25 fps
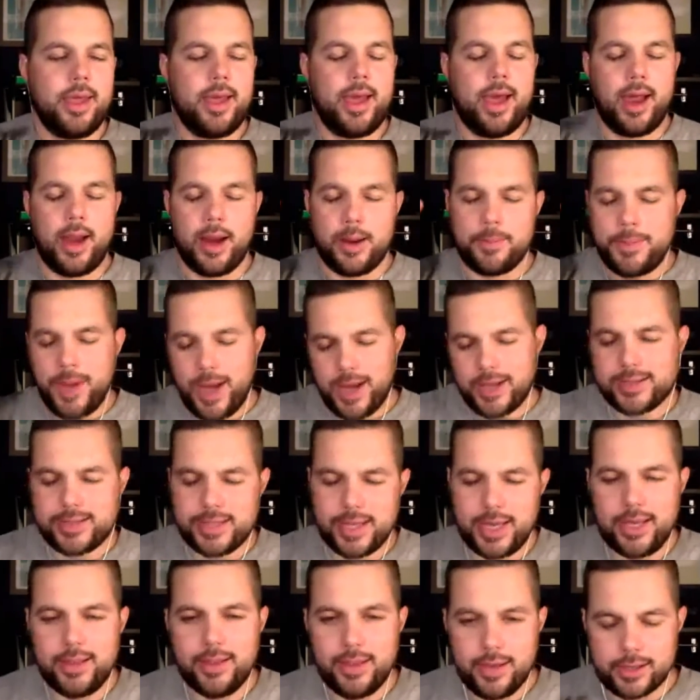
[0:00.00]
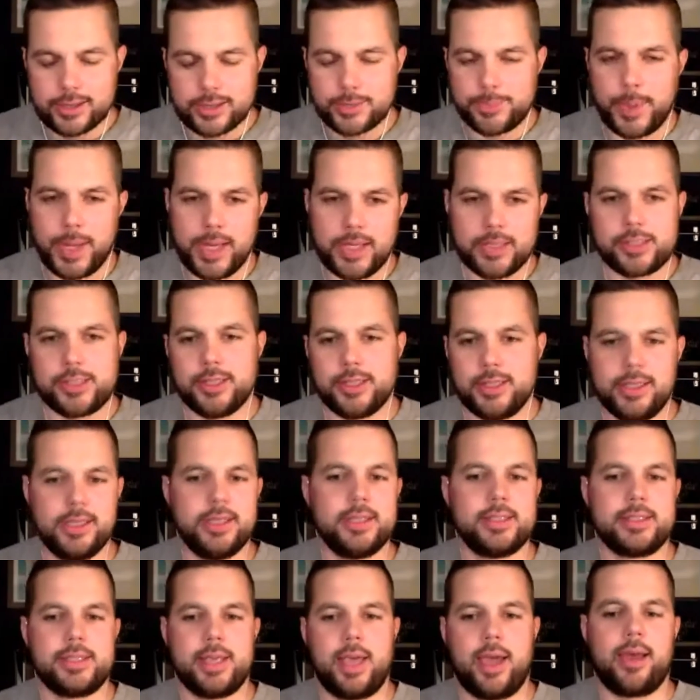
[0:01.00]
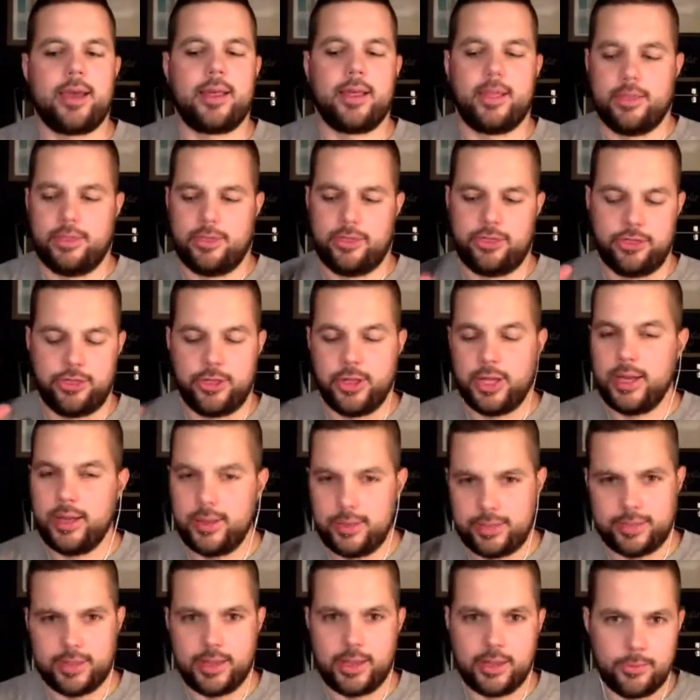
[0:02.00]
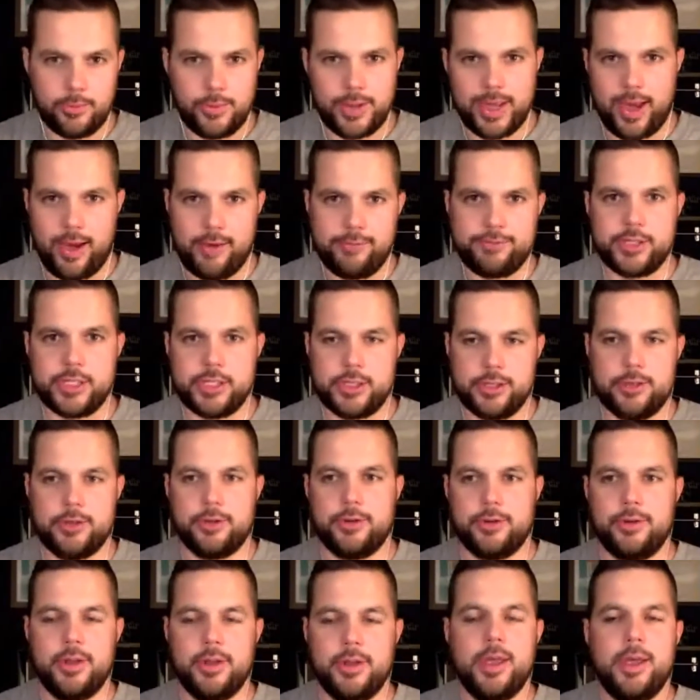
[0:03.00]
And I'm not saying that expansion is like the thing we have to do,